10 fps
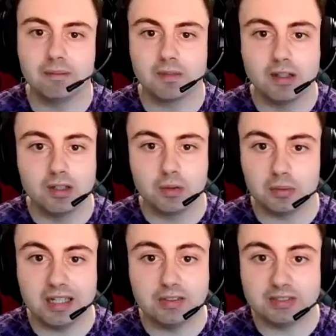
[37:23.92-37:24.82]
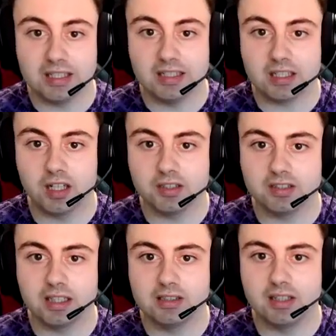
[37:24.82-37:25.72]
that. Well, that was set in a garden
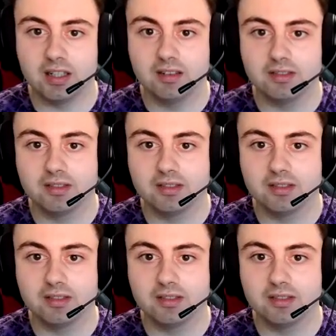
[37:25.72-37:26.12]
centre.